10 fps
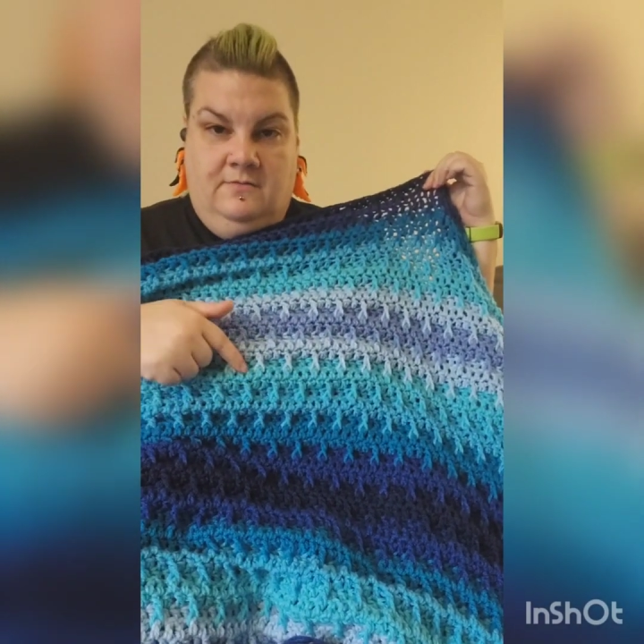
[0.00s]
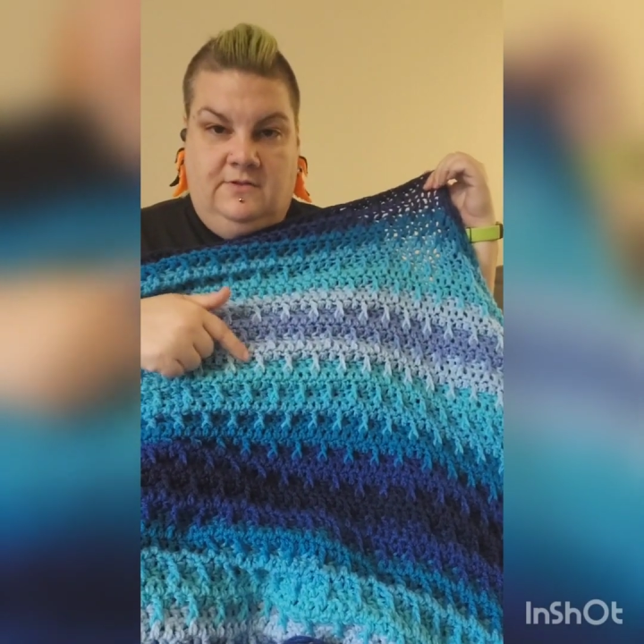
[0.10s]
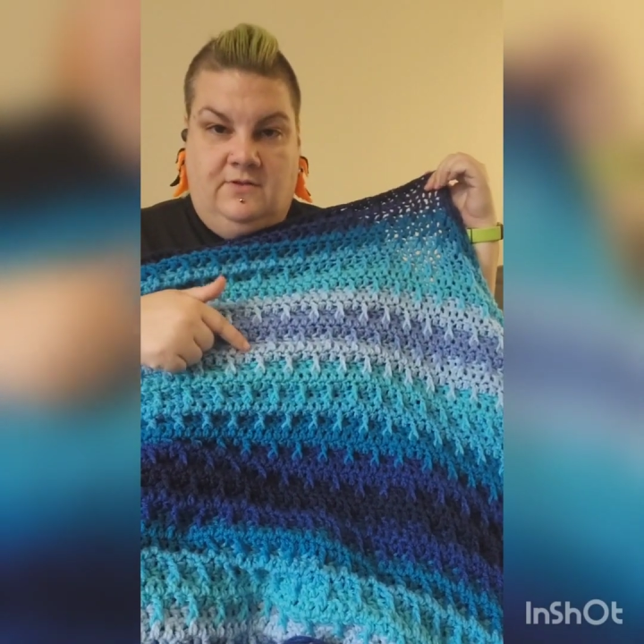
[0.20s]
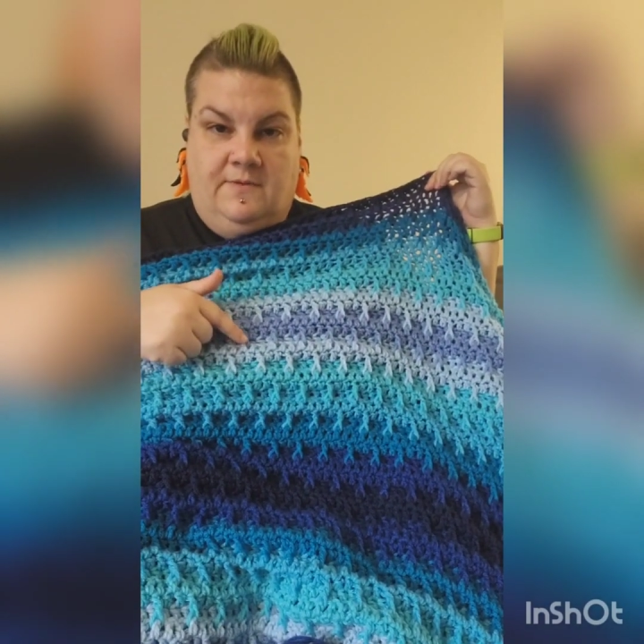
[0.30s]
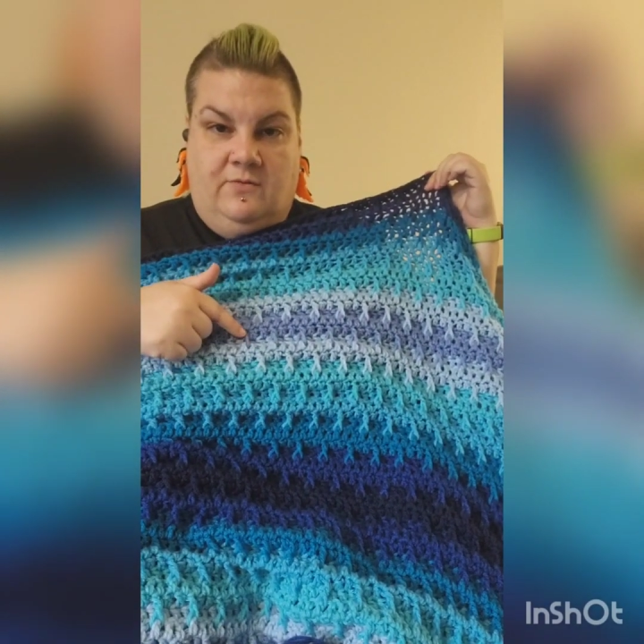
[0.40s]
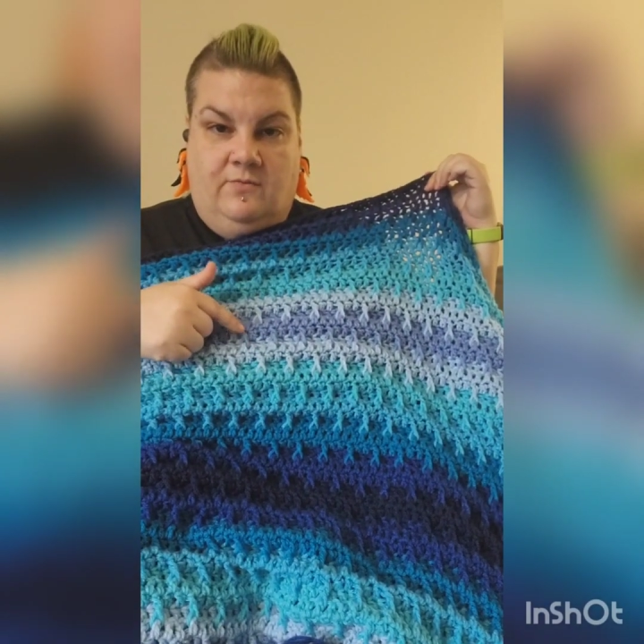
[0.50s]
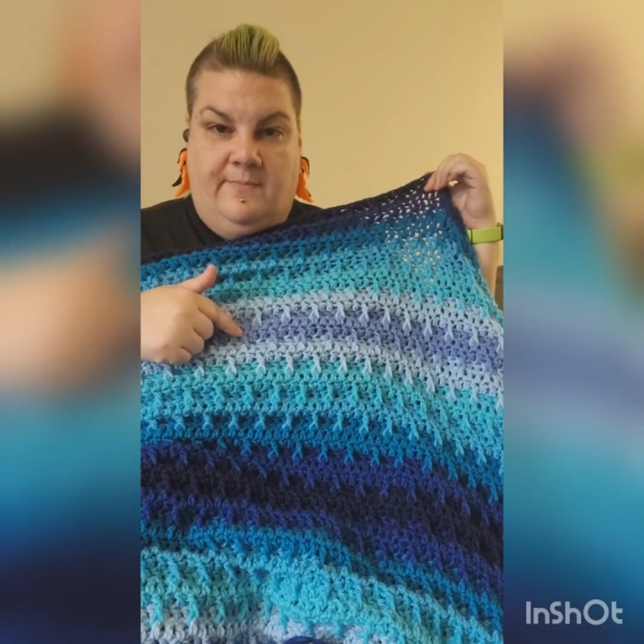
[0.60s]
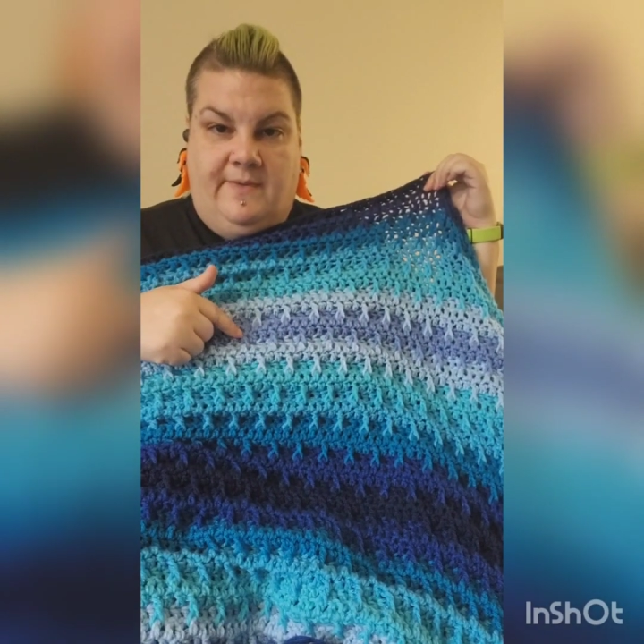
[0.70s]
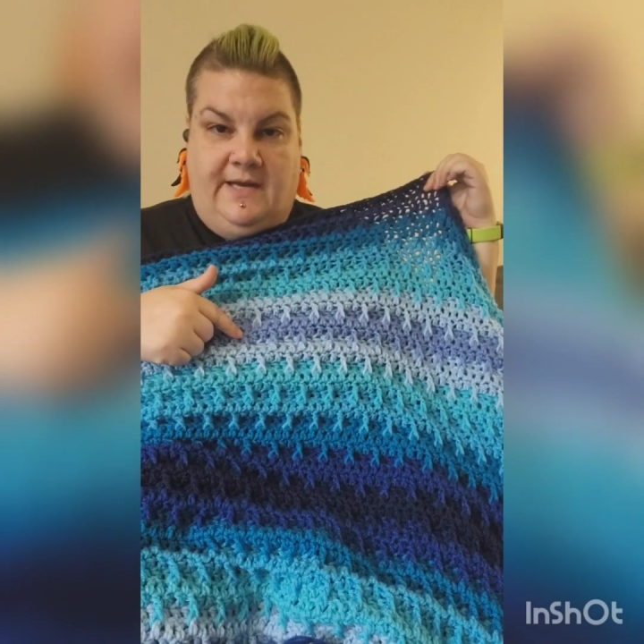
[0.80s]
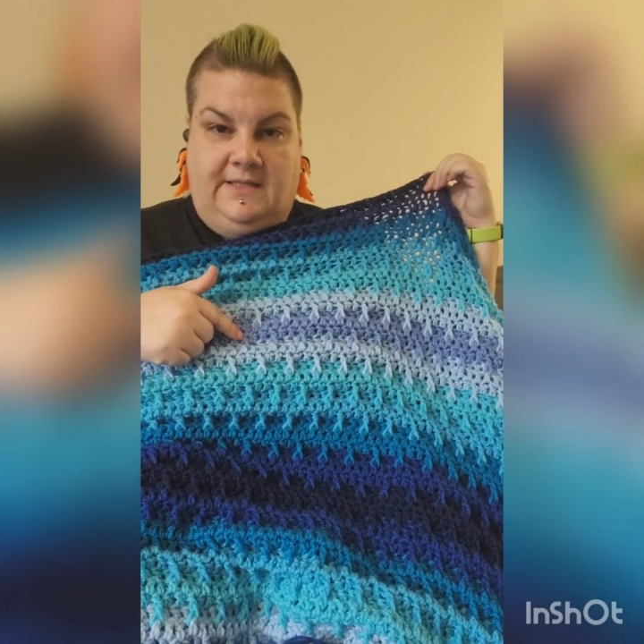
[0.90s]
So I'm going to
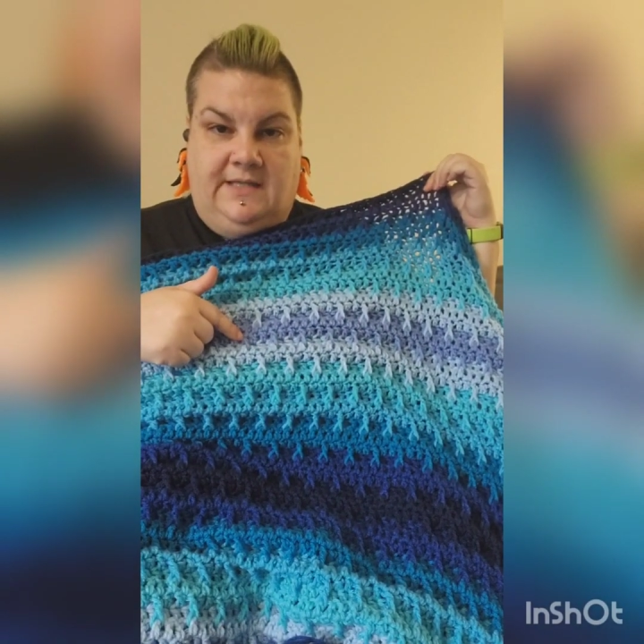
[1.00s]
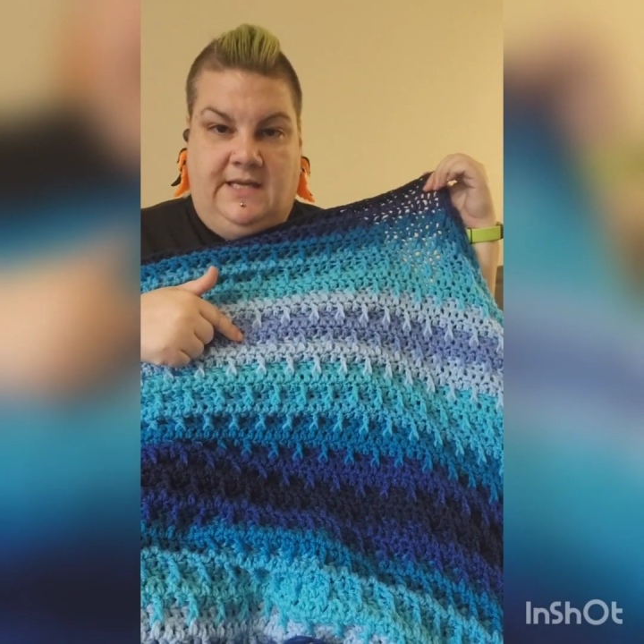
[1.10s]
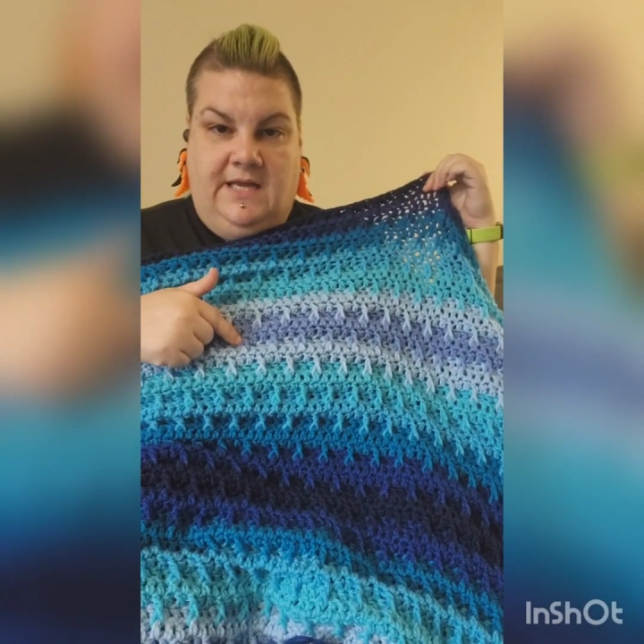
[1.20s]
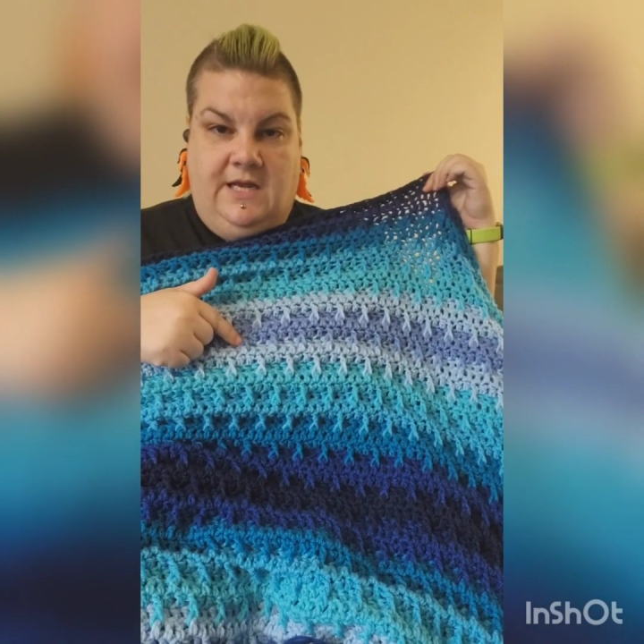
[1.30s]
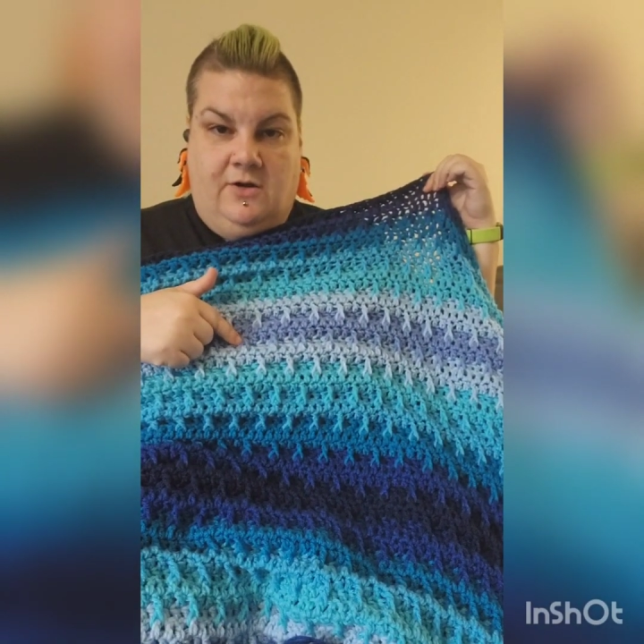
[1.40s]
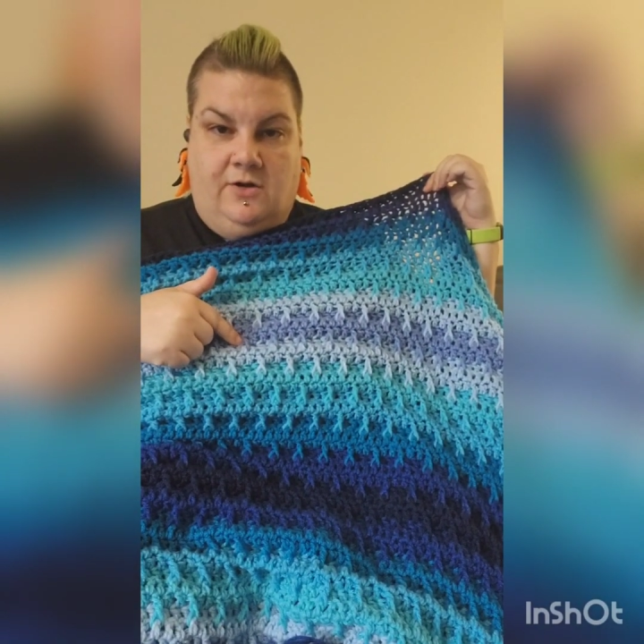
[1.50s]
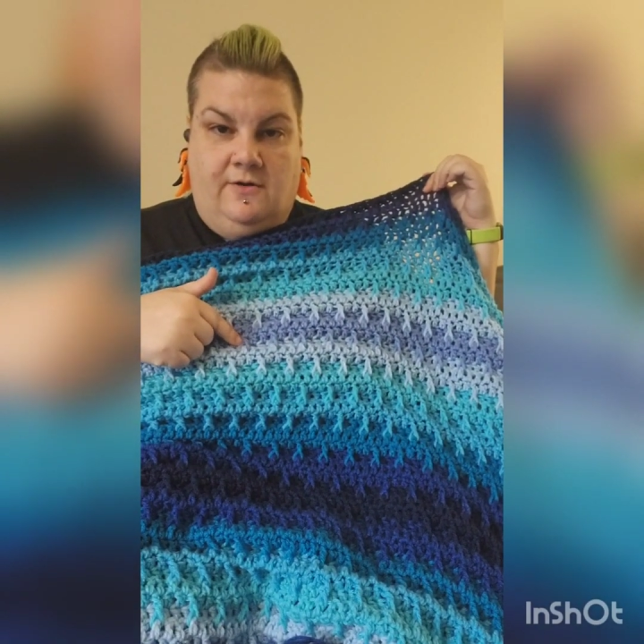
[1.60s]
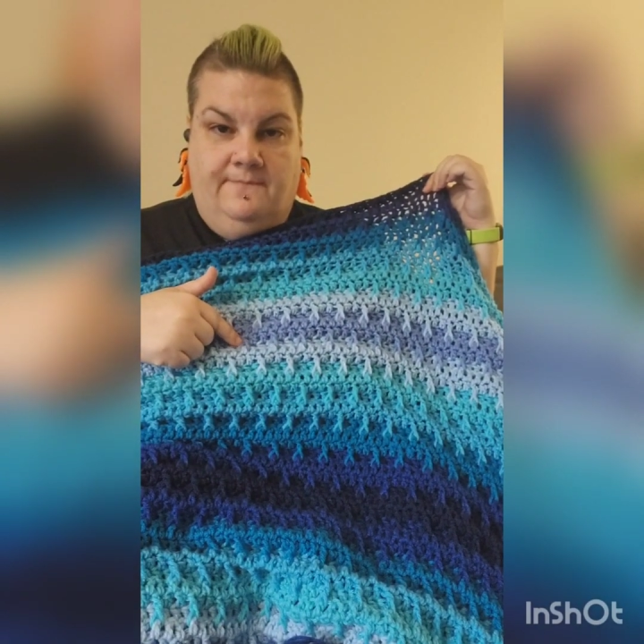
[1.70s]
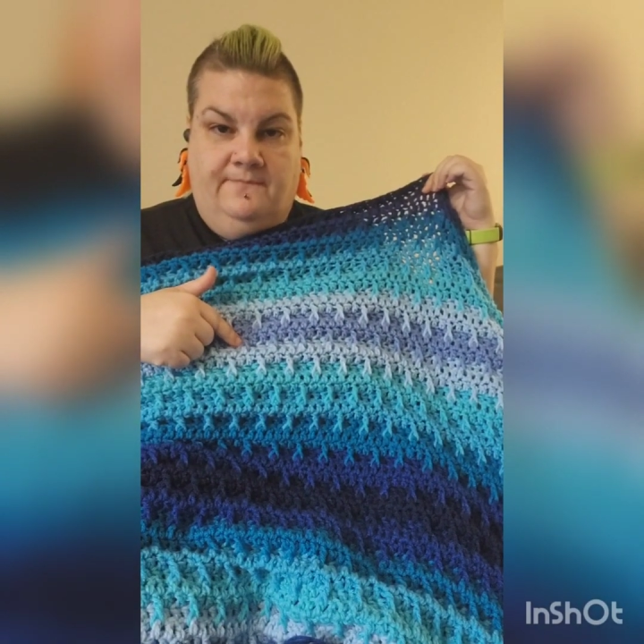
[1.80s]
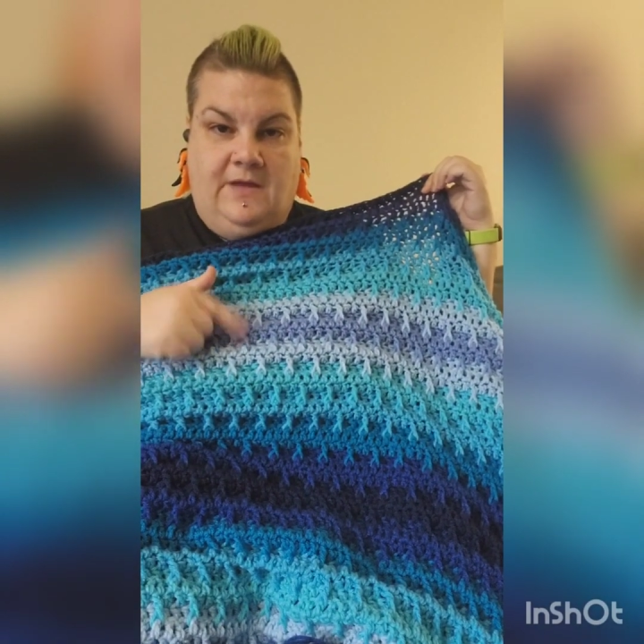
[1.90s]
rip back to here,